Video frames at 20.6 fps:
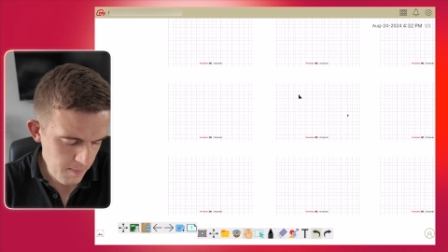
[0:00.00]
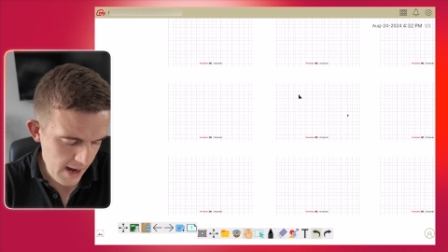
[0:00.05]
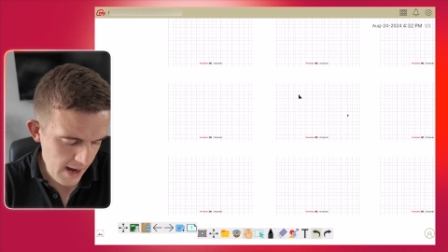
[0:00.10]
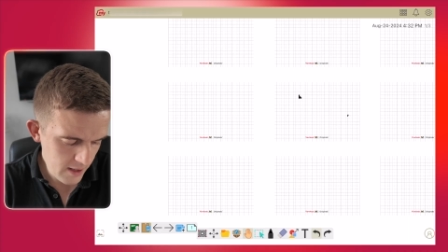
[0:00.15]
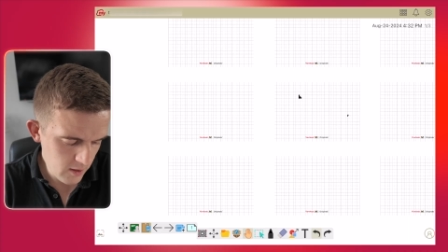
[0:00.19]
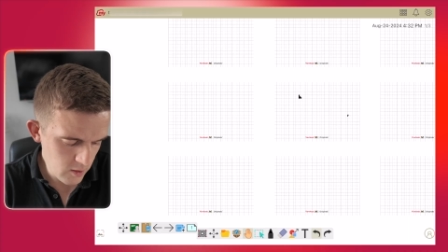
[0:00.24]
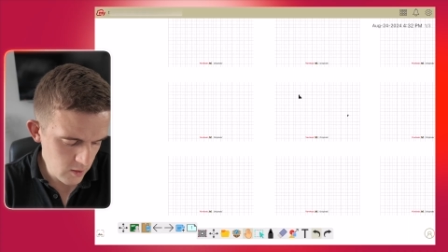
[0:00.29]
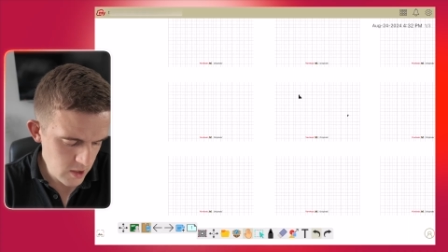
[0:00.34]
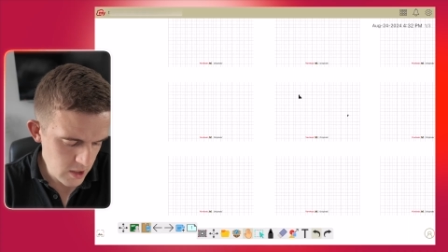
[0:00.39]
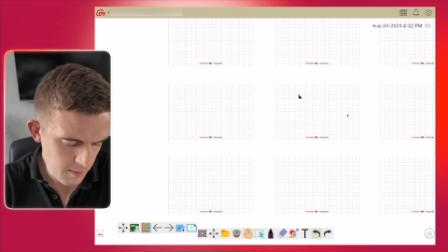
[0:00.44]

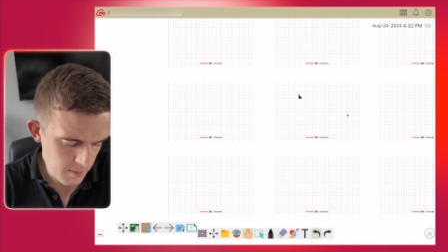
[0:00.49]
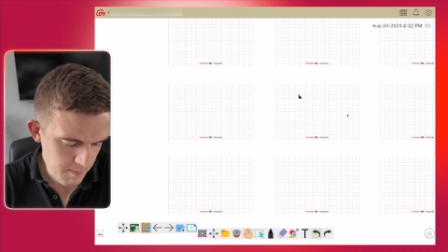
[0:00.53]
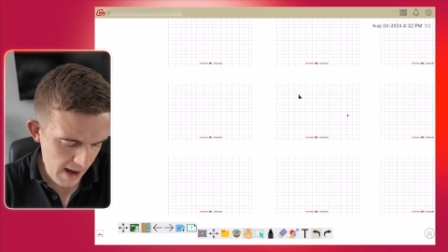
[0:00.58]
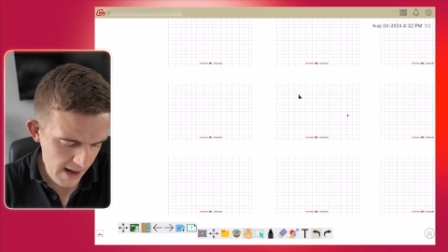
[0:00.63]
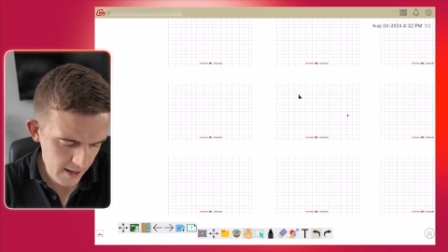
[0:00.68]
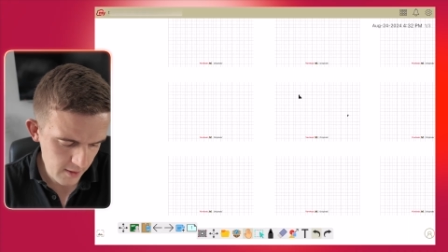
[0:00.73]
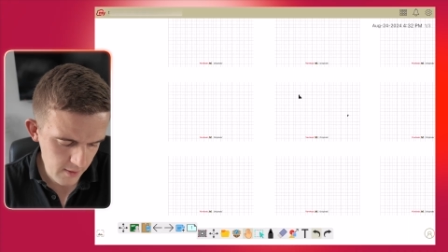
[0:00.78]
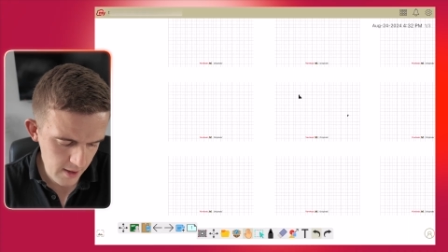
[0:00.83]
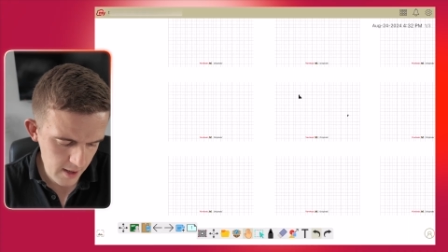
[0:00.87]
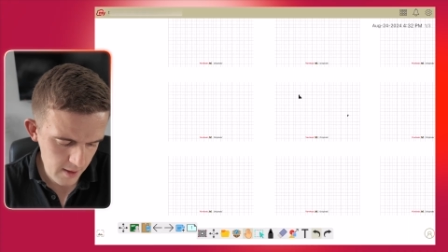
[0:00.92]
back onto the
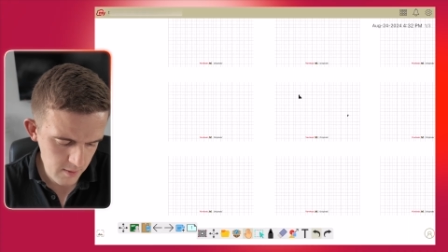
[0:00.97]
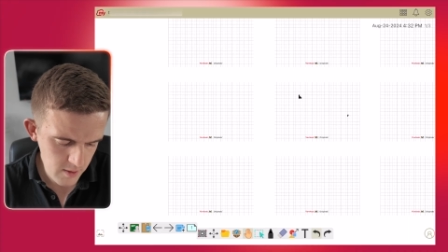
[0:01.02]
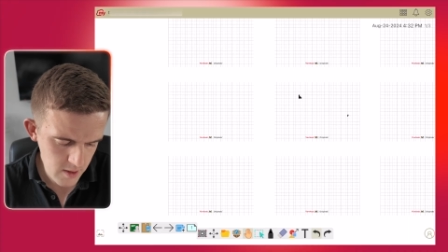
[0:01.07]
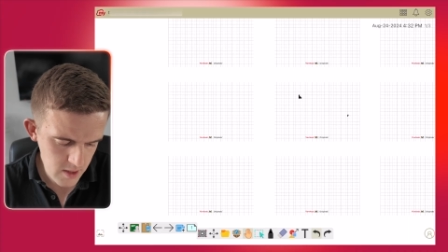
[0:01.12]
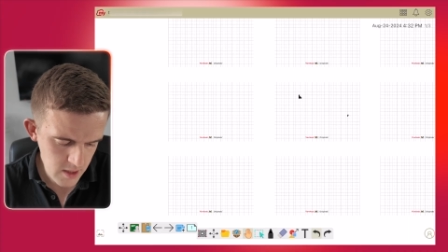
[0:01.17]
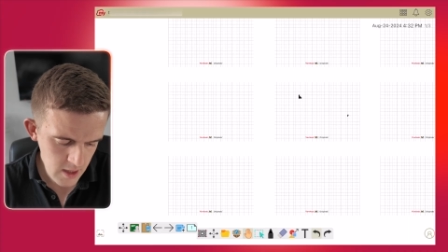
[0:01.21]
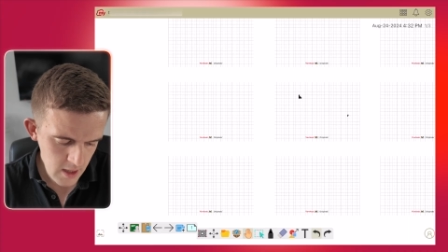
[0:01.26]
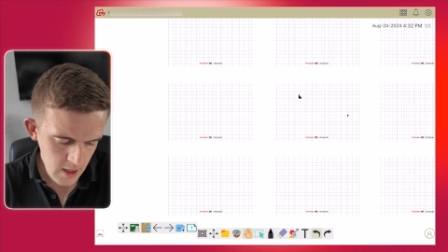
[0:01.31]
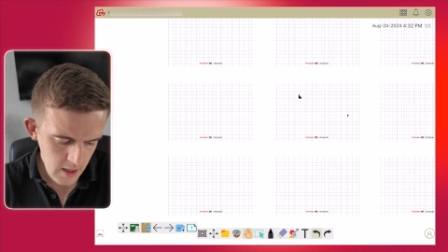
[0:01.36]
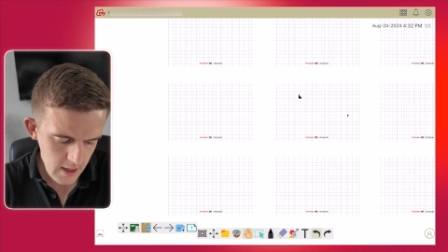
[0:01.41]

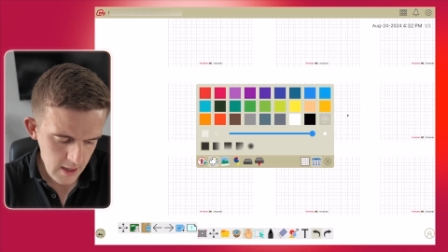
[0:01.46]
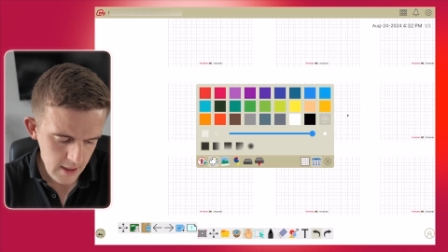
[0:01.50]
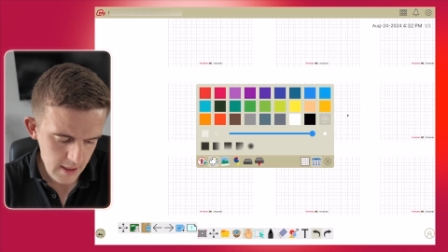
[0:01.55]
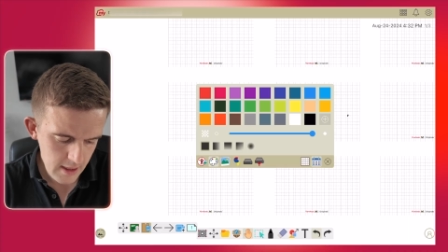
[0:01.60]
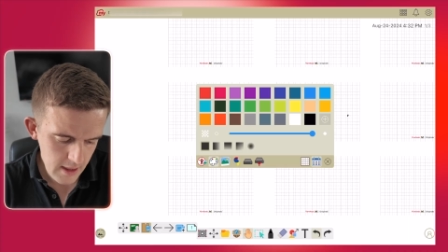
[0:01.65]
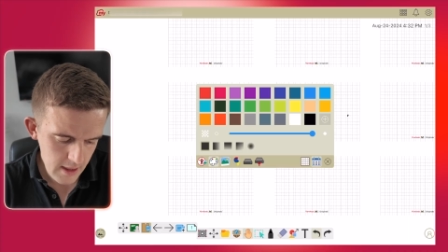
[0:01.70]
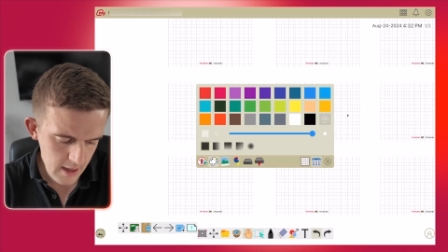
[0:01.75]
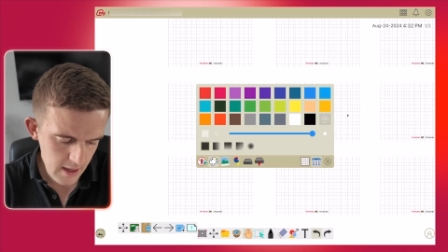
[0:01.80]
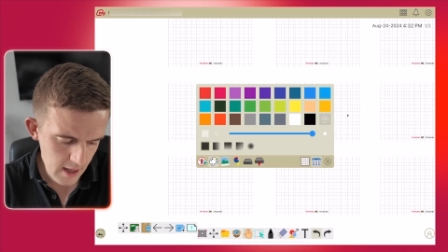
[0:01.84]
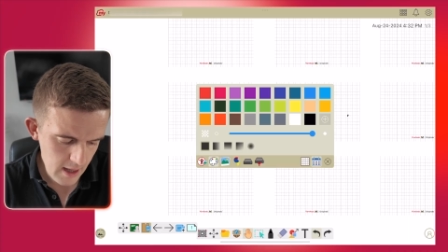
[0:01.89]
backgrounds,
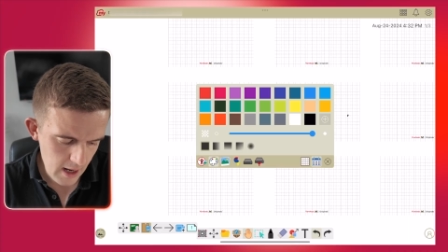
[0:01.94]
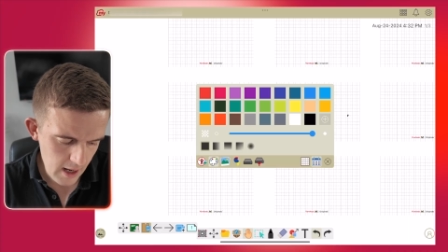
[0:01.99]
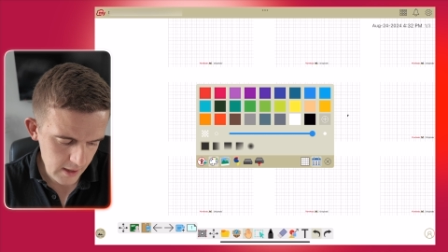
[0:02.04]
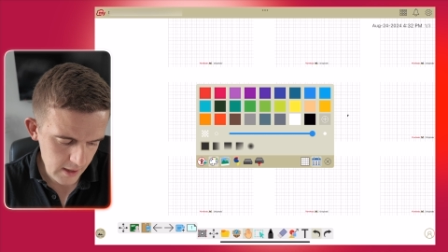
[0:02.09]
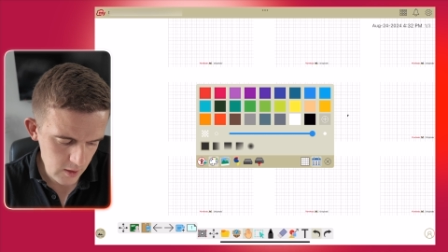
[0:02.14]
I